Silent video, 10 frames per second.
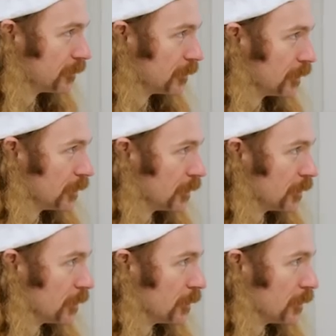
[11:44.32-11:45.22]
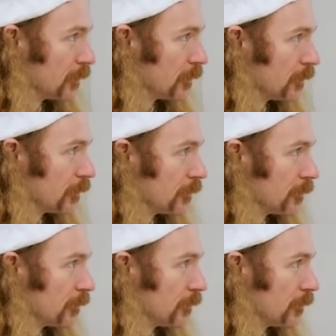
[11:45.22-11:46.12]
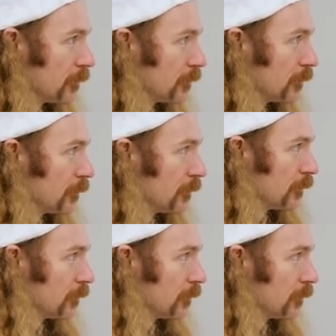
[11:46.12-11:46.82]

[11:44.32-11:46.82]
No words are spoken by the person on screen.